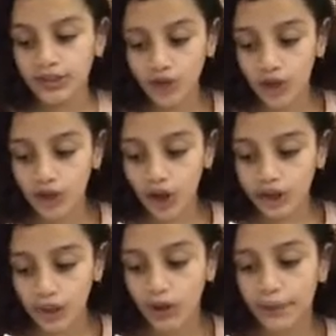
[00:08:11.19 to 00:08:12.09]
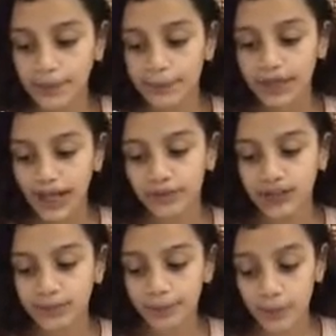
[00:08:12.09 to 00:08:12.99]
a full lockdown and people had to
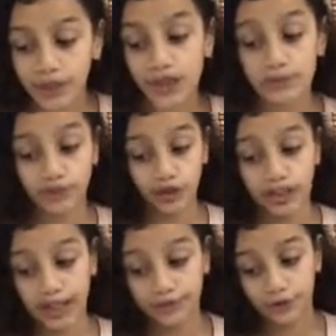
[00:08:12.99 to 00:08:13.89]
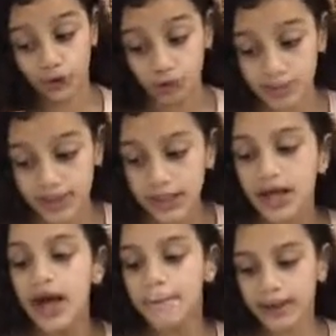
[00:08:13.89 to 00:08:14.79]
get permission before they left their homes.
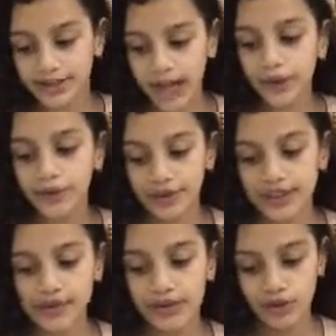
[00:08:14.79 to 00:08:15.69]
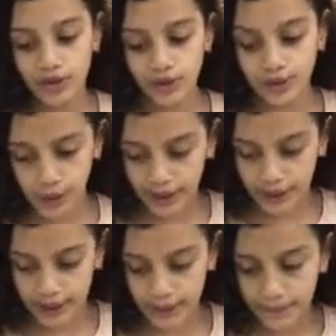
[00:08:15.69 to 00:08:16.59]
But now they're the same as the rest of the
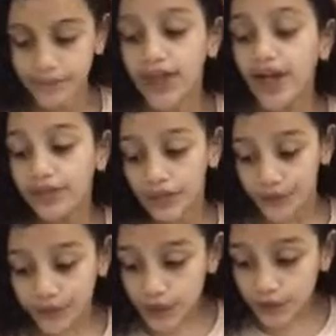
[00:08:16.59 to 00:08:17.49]
UAE. The rest